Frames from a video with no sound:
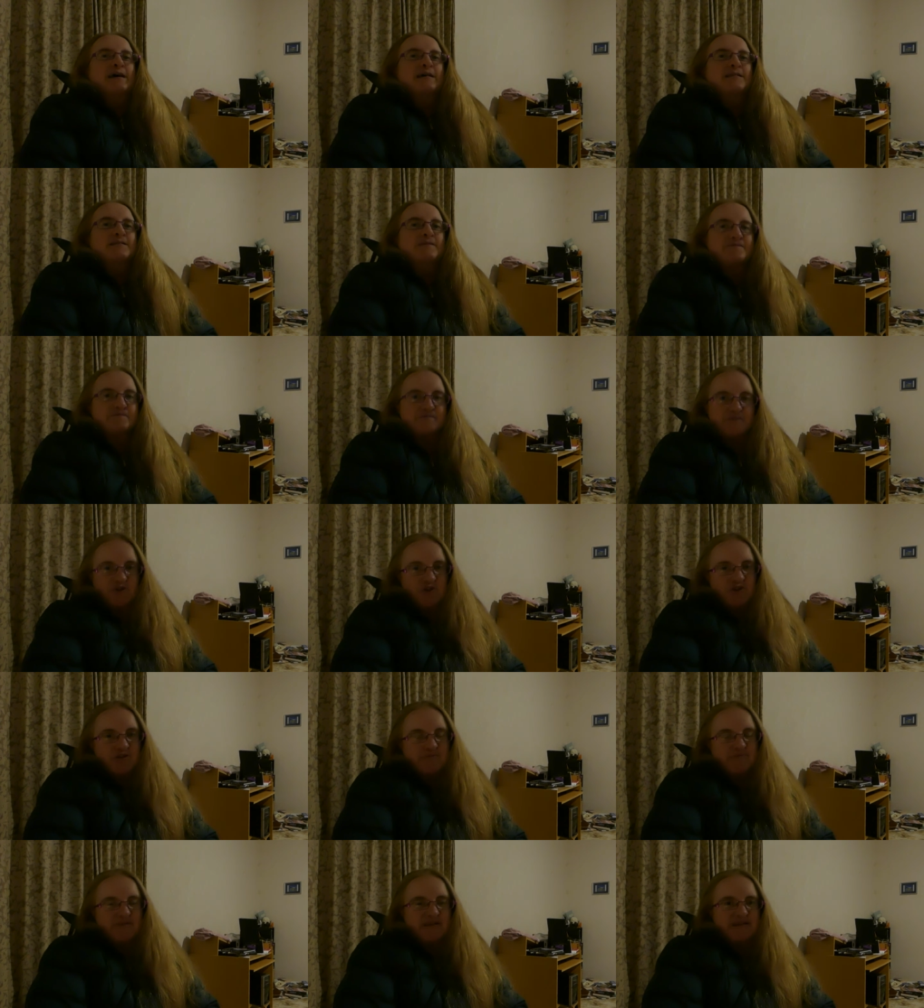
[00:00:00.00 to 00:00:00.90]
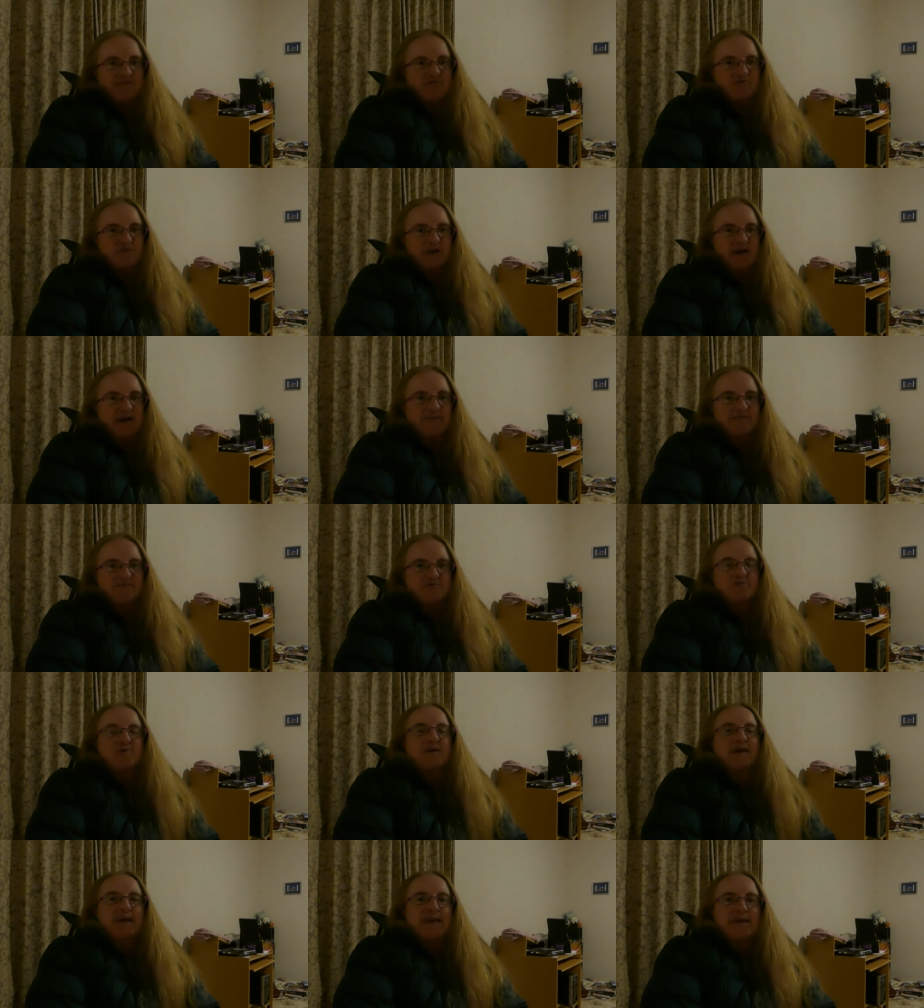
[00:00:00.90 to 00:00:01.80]
The first spacecraft
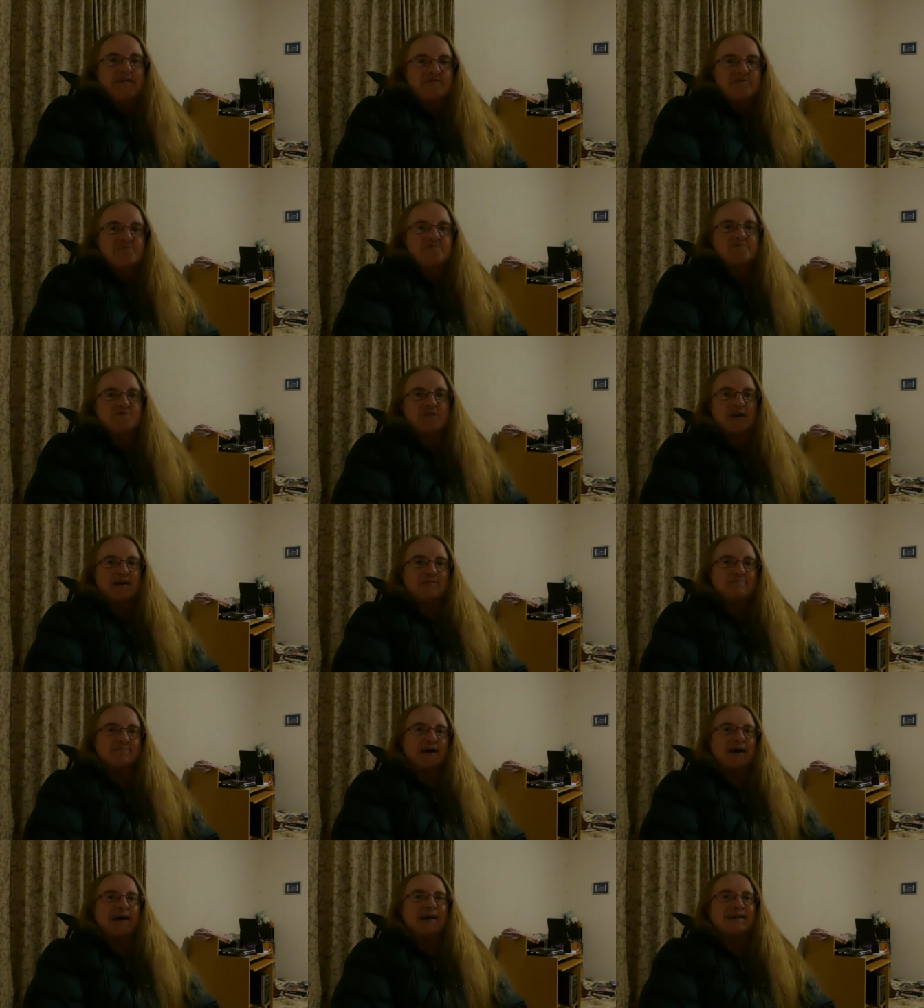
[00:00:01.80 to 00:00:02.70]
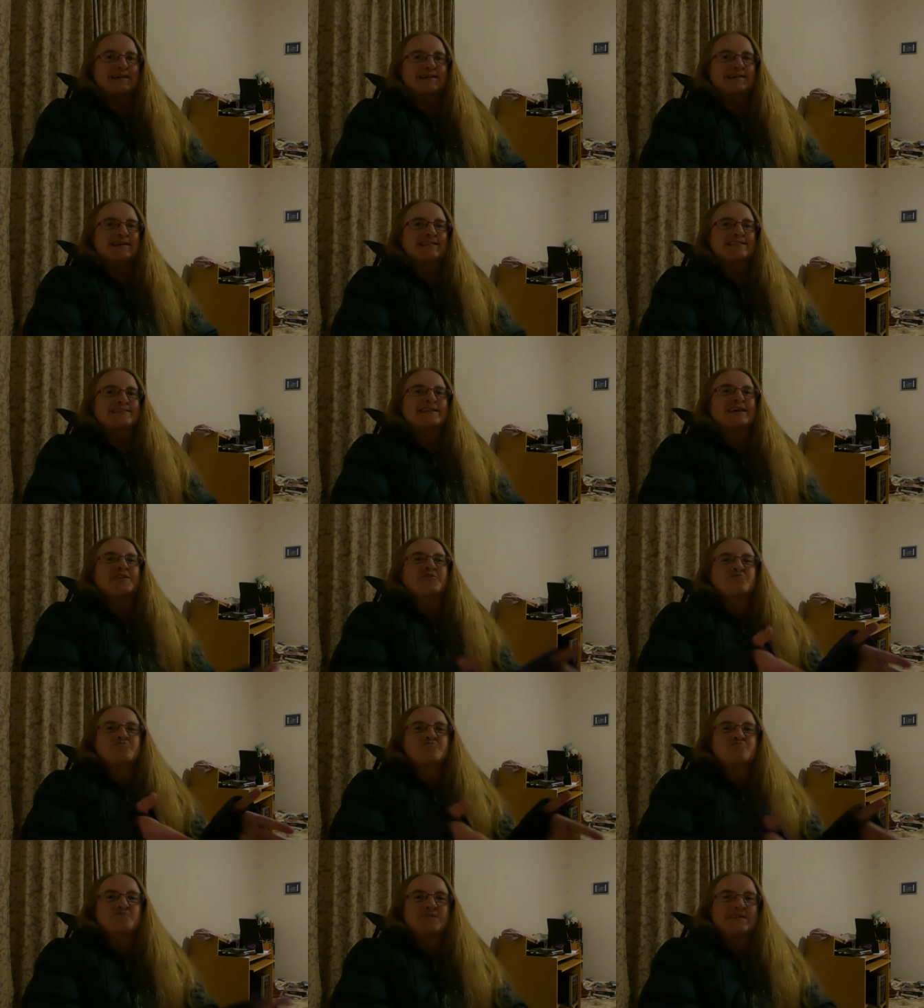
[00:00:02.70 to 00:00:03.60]
to ever fly by that
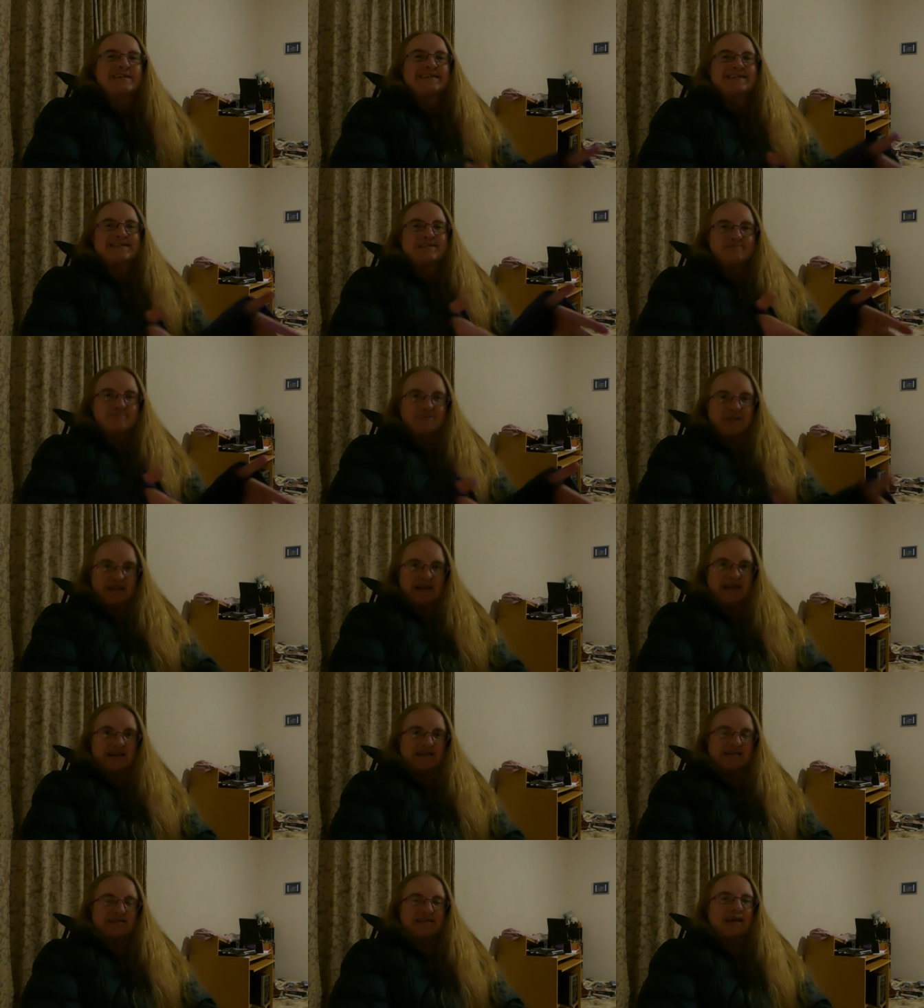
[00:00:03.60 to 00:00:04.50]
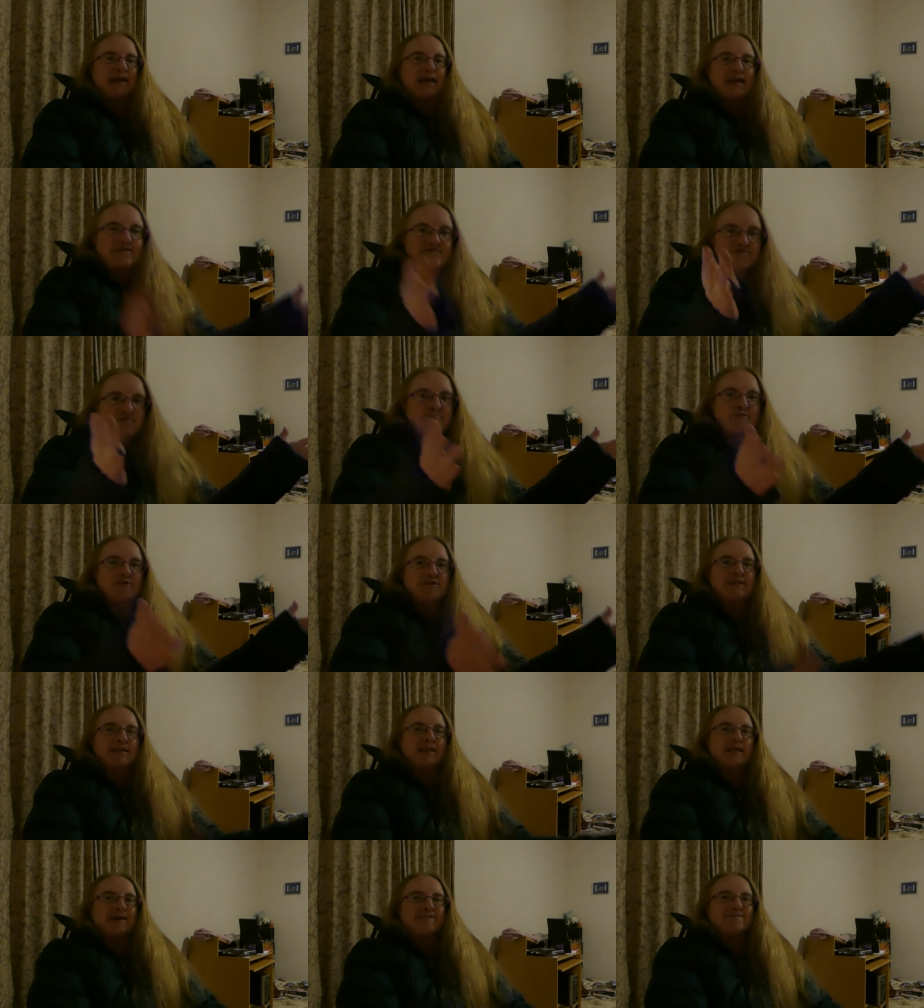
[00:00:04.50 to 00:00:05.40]
red planet
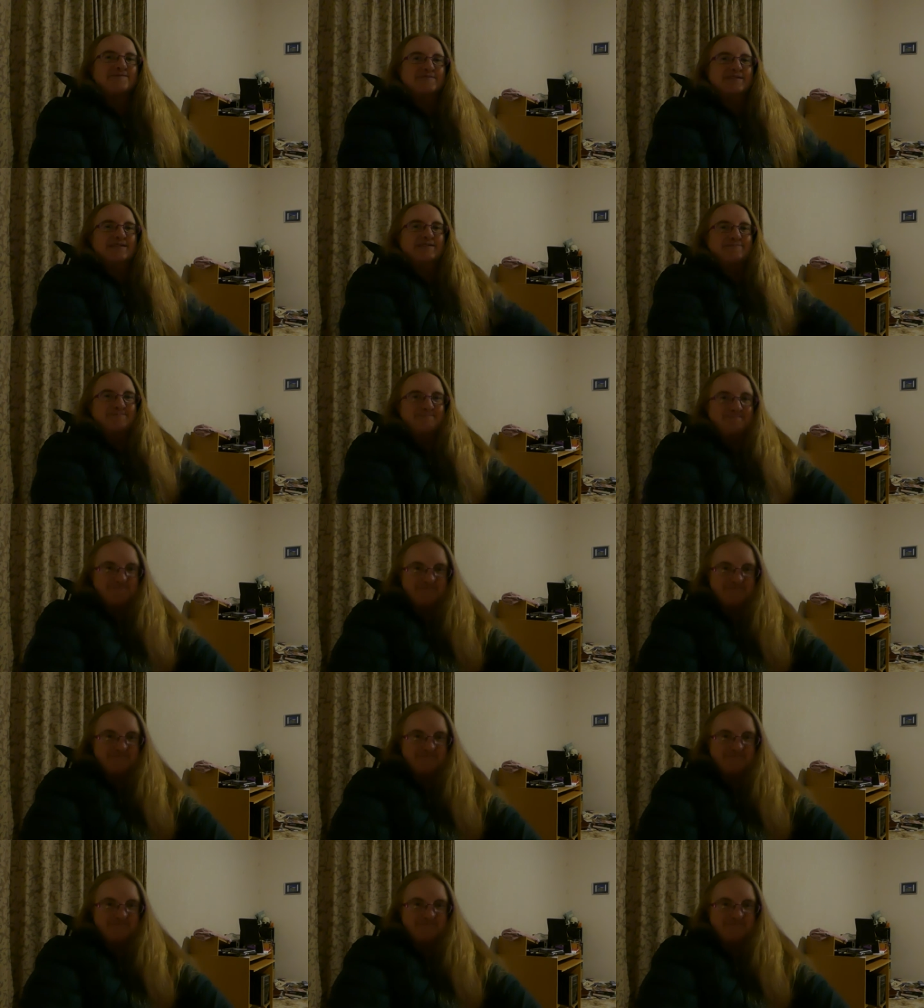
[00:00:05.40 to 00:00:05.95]
everybody loves.